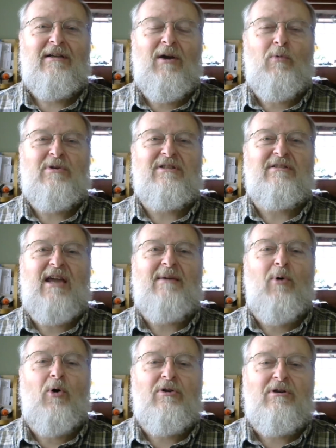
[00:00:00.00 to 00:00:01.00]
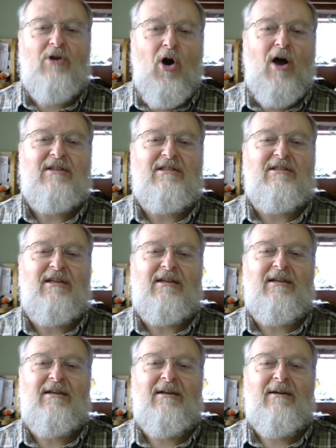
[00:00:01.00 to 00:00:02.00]
It was labeled
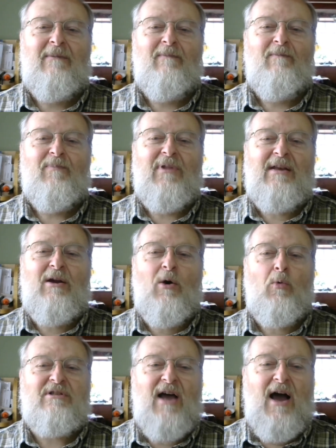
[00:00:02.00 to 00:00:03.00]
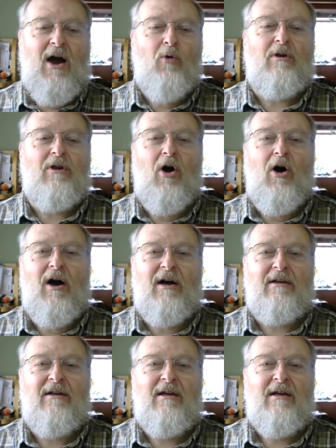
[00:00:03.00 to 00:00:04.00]
Gnostic and it was
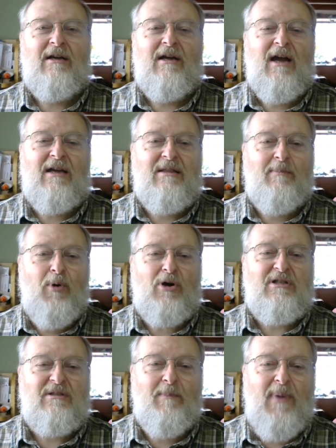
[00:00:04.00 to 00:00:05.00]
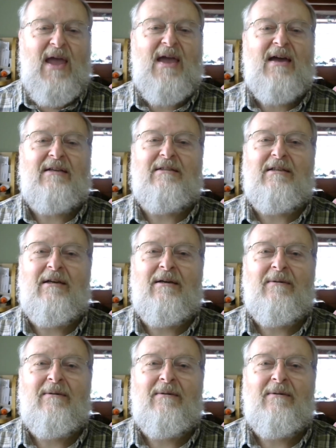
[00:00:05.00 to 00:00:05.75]
outlawed and the books banned.